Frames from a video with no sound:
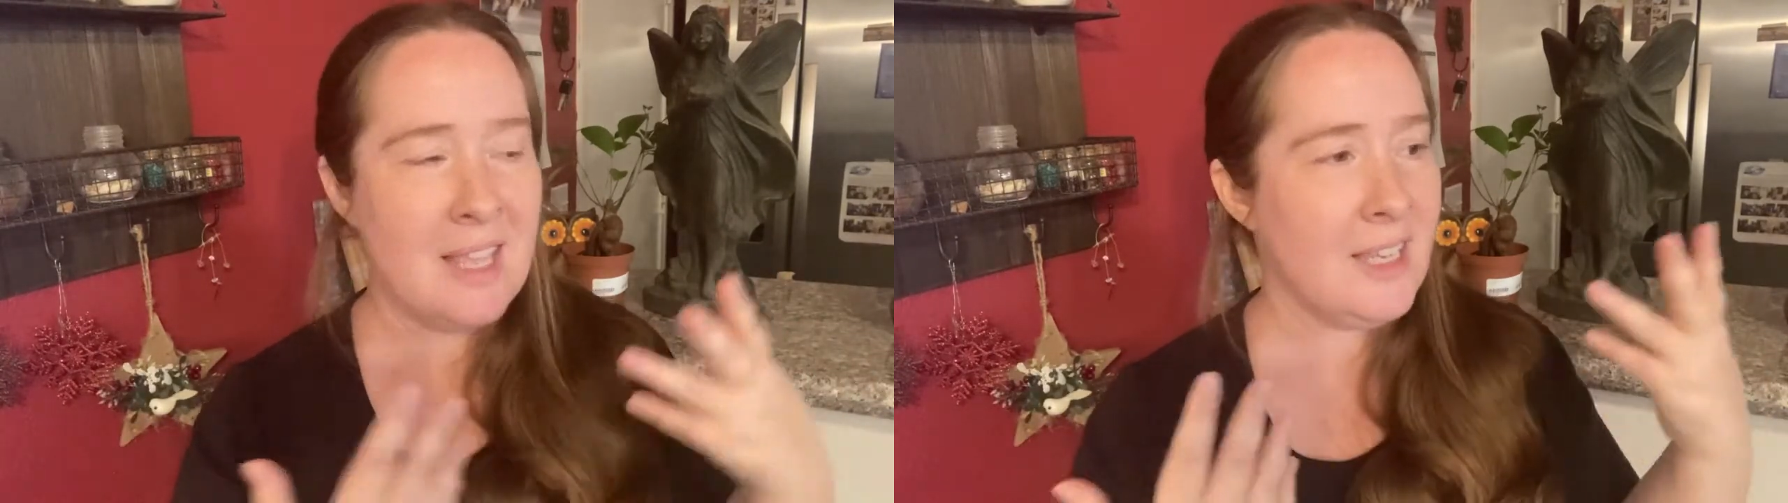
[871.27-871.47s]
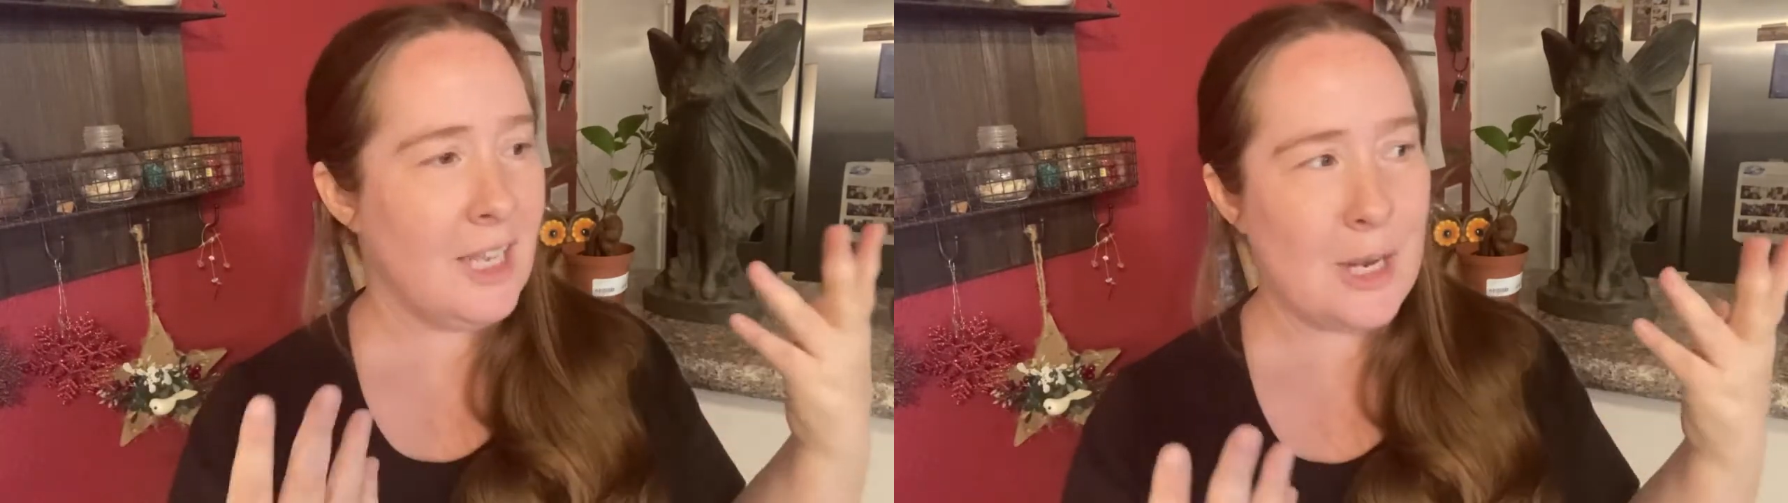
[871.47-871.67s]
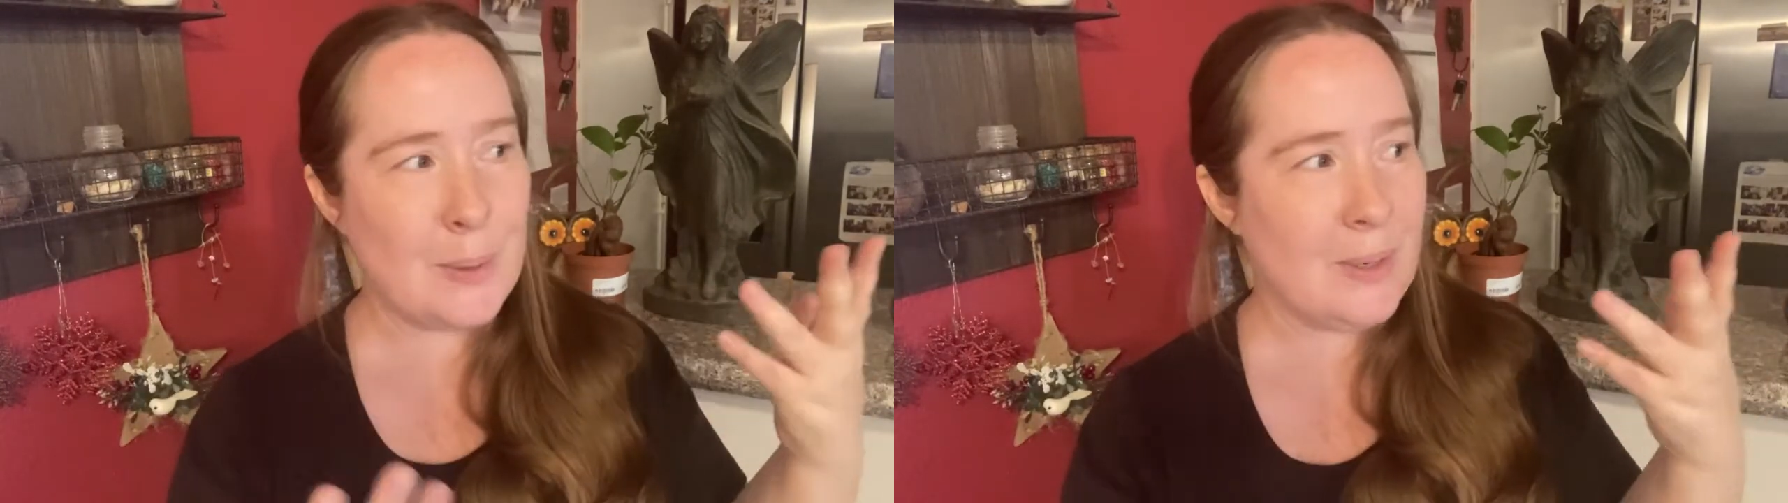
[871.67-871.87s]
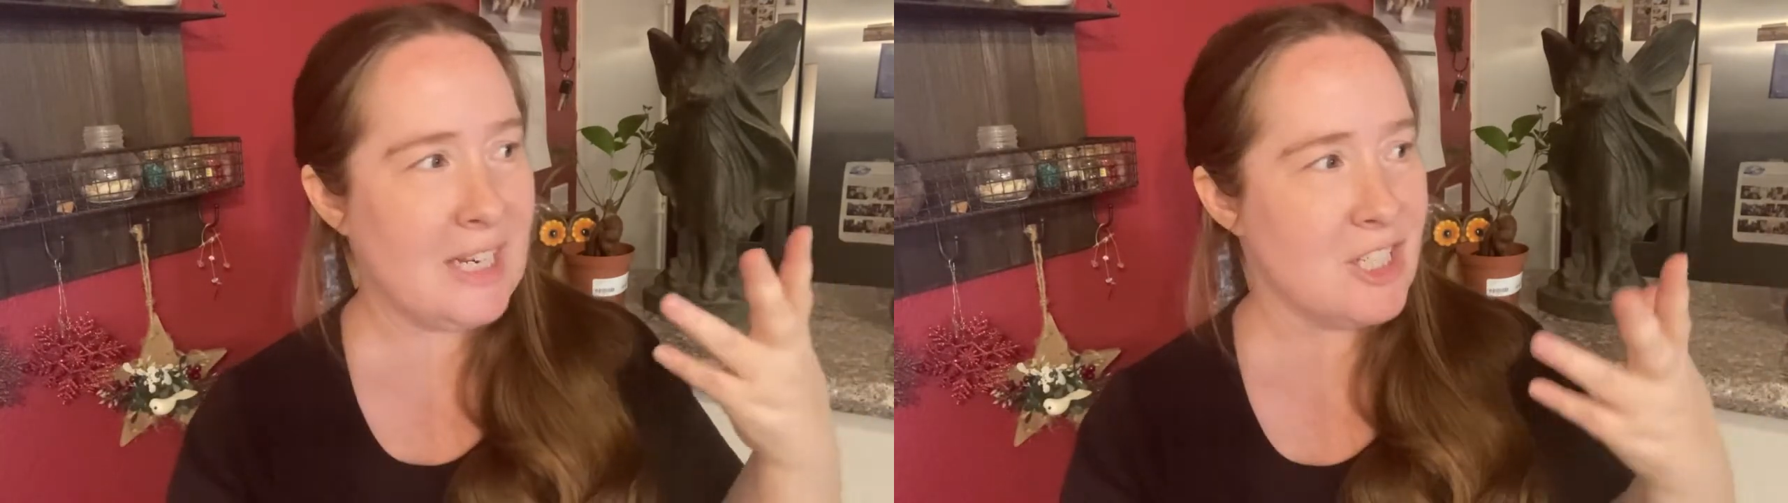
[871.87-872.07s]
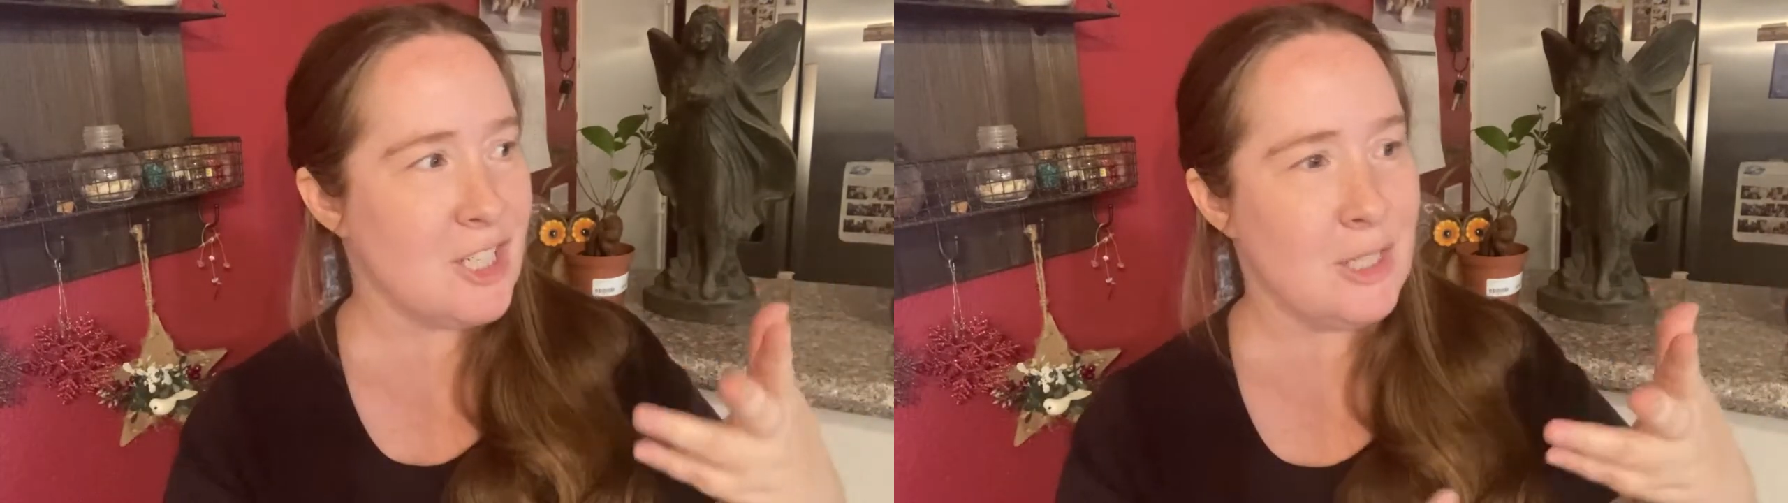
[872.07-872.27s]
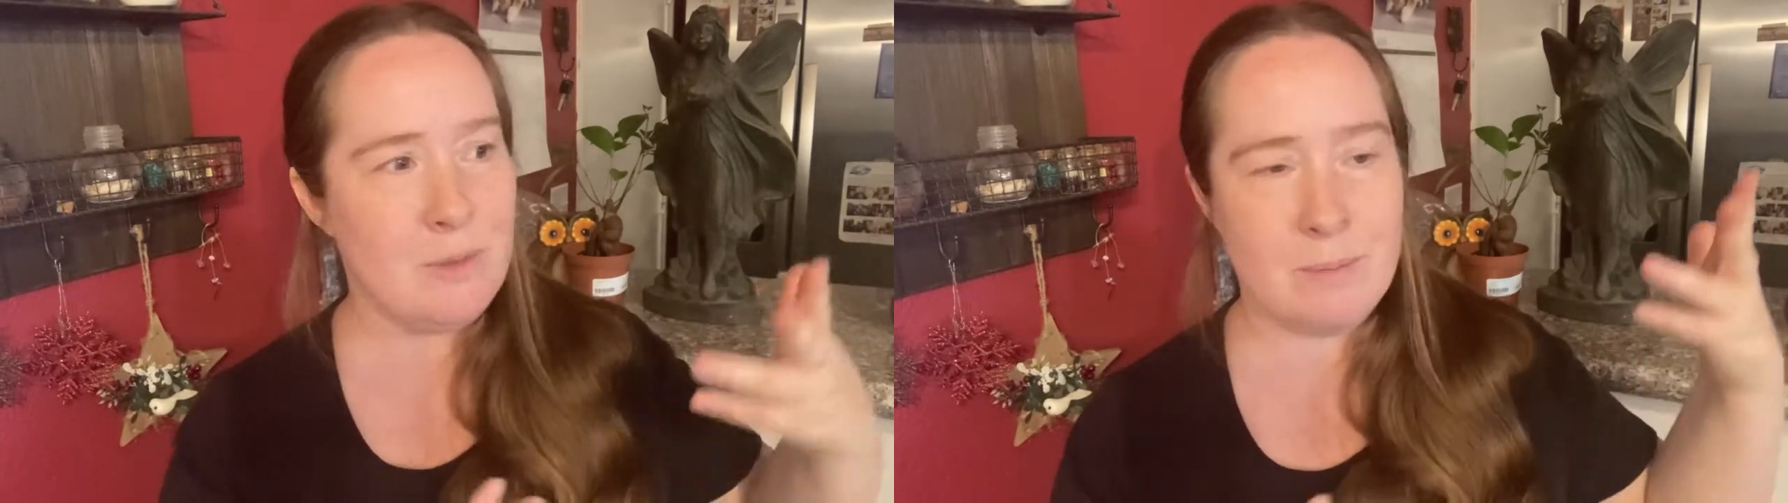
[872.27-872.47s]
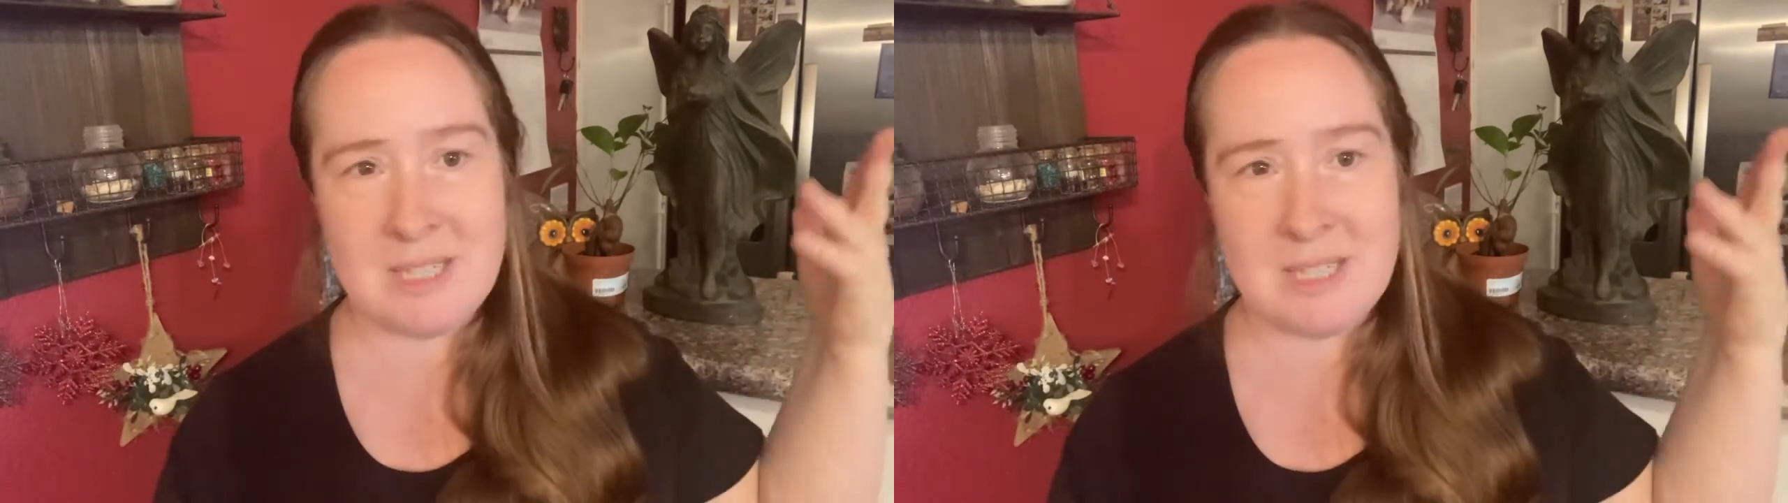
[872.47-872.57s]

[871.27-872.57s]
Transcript: into